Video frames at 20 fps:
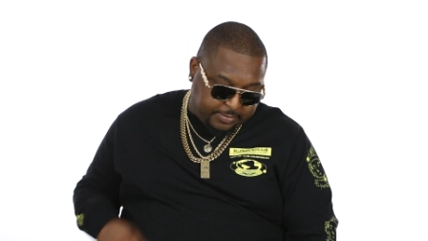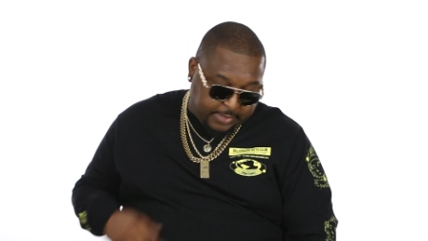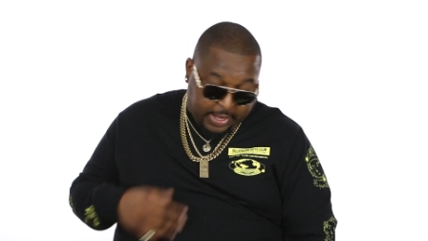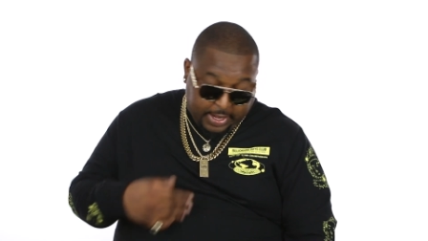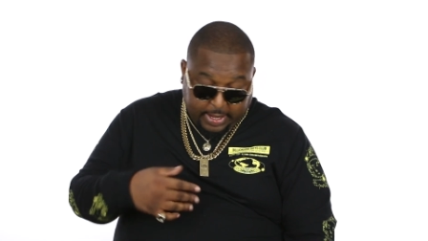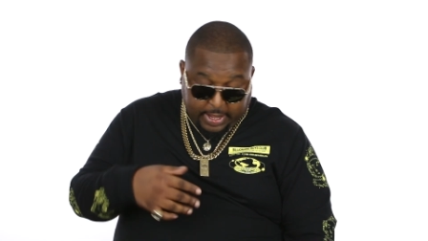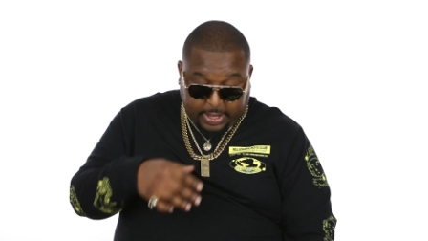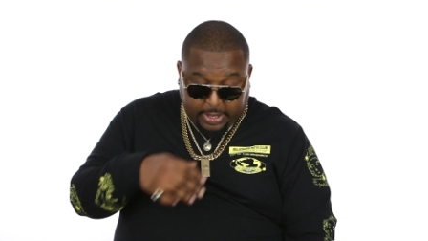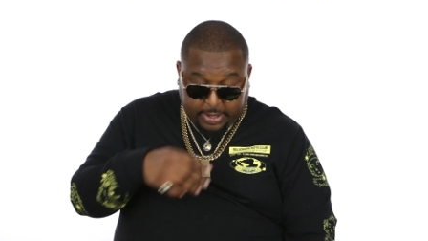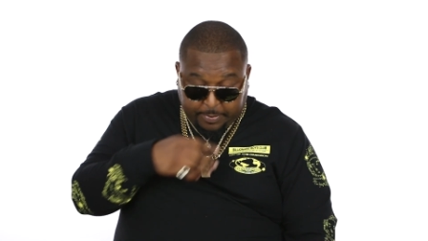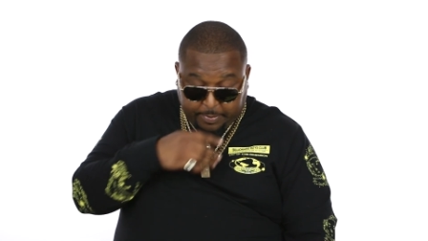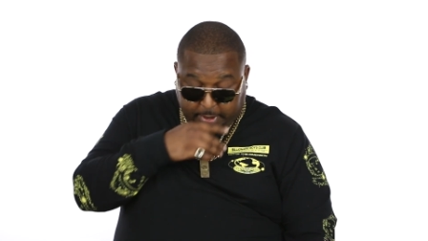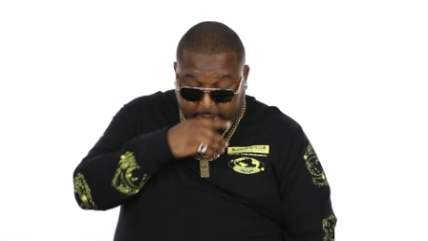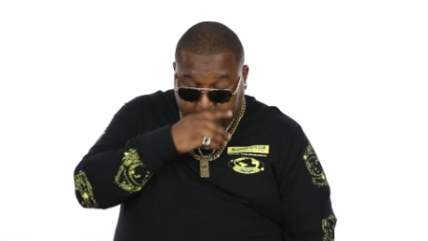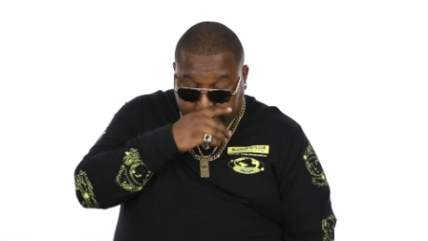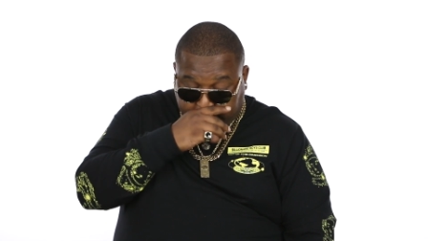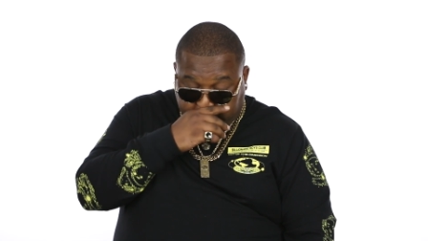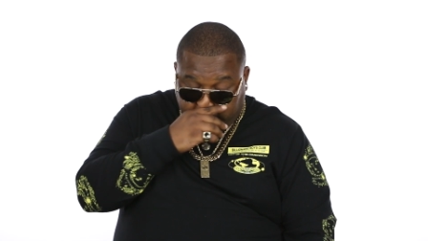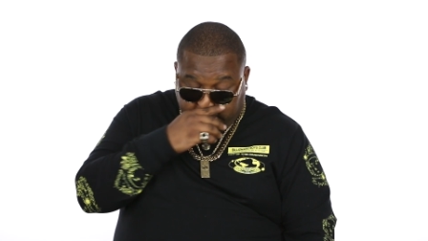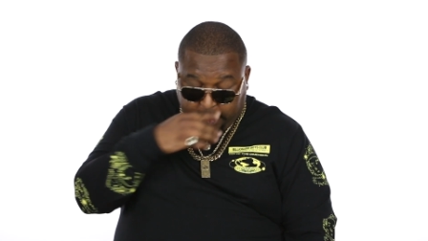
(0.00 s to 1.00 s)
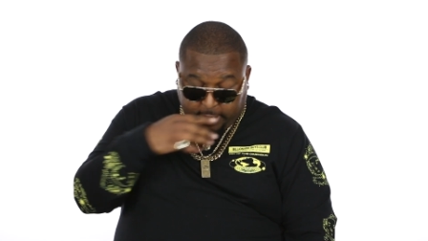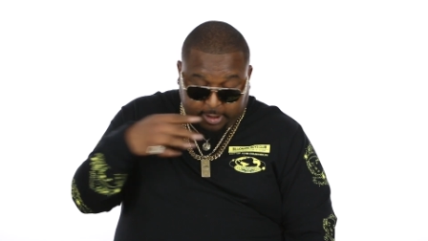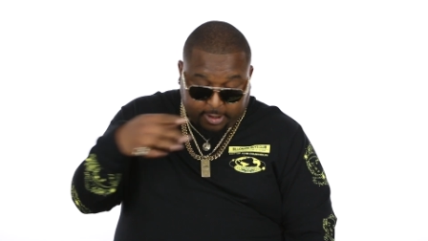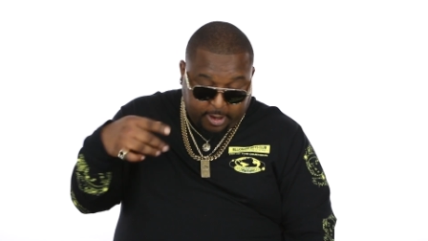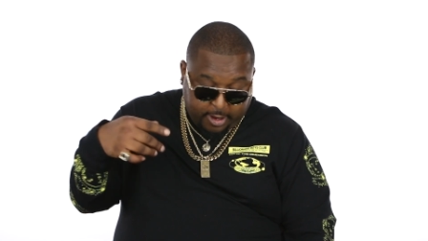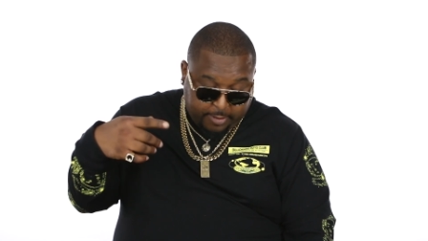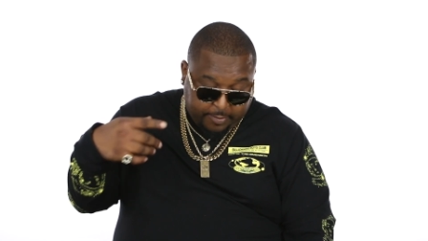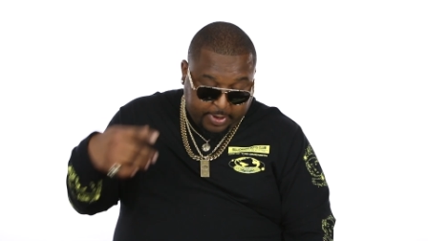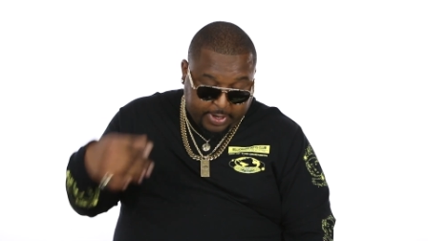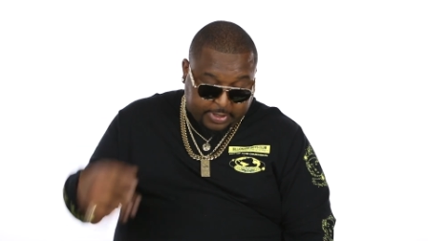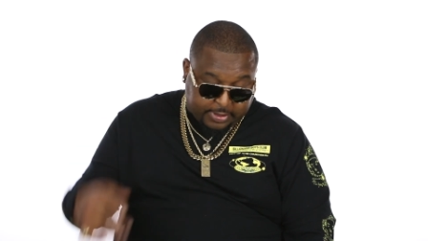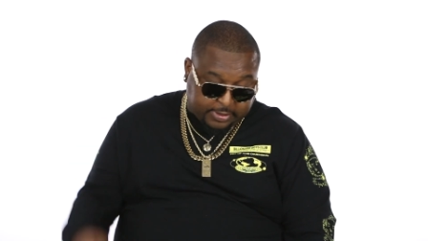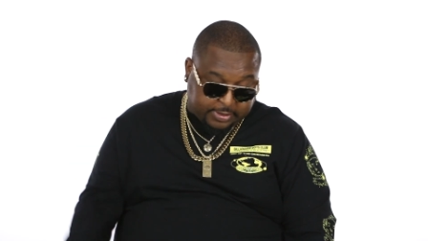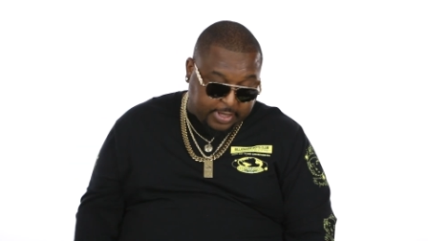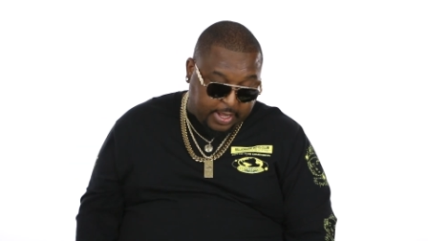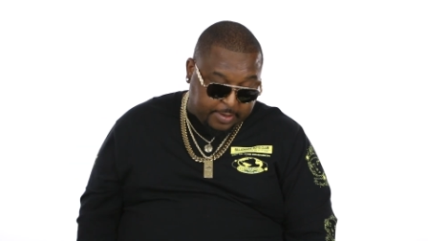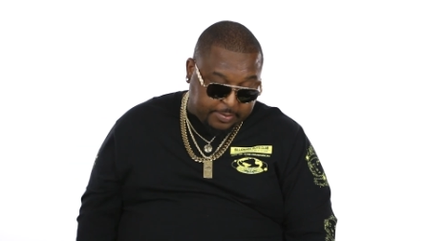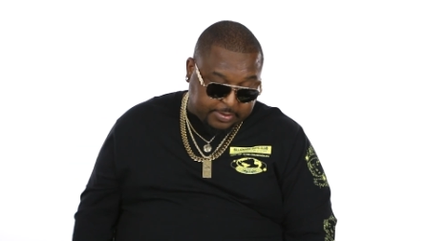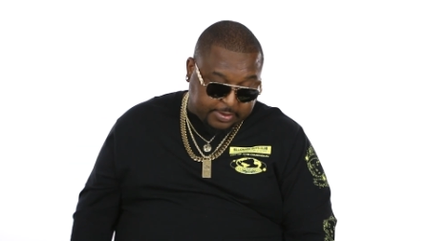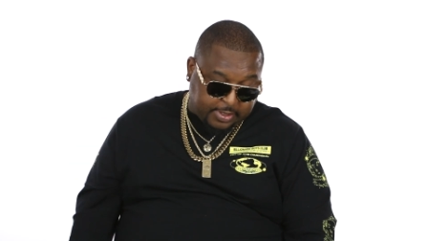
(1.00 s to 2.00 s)
I got hit by a car, a car ran a
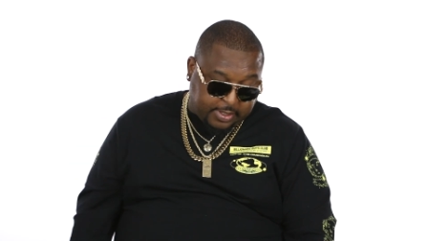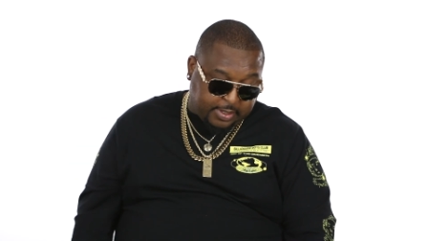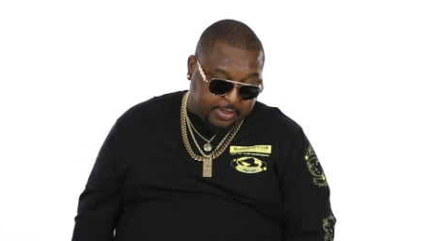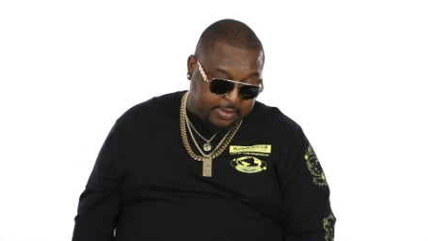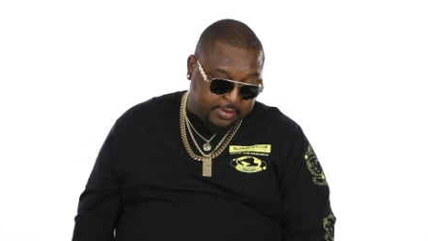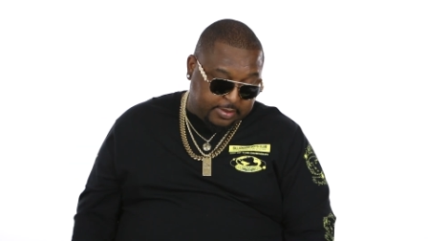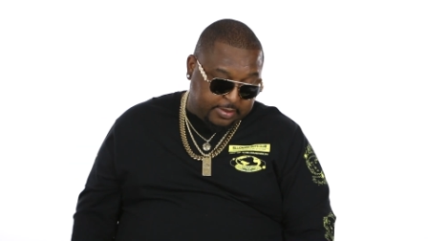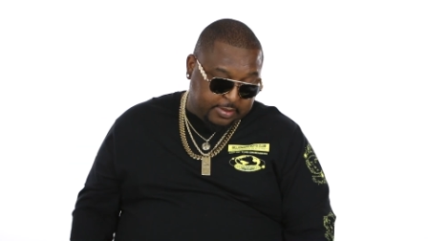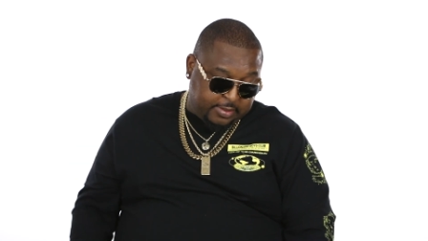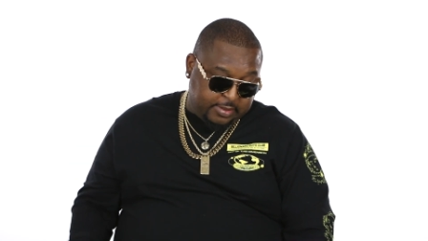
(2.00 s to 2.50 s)
stop sign.